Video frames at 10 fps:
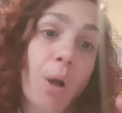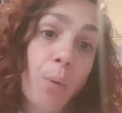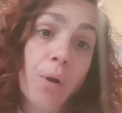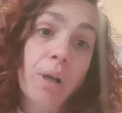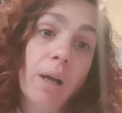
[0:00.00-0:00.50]
I
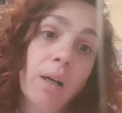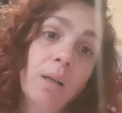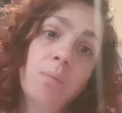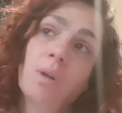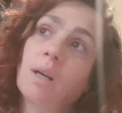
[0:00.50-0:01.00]
woke
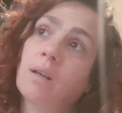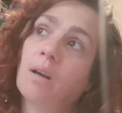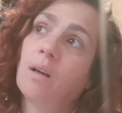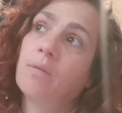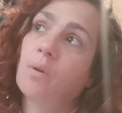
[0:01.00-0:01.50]
up. Like,
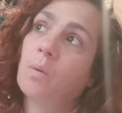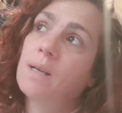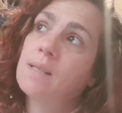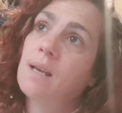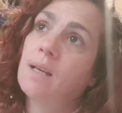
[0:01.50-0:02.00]
I've
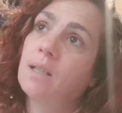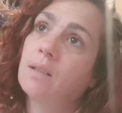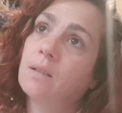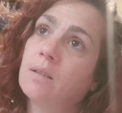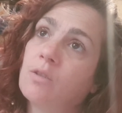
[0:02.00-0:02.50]
always
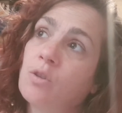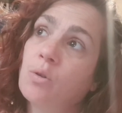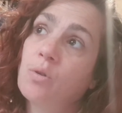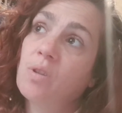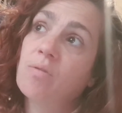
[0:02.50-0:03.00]
had
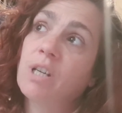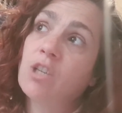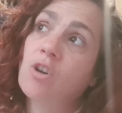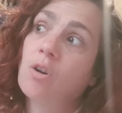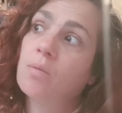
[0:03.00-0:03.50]
2 to 3
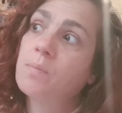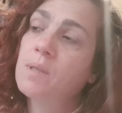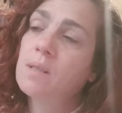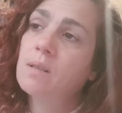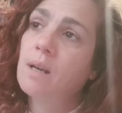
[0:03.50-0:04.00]
jobs,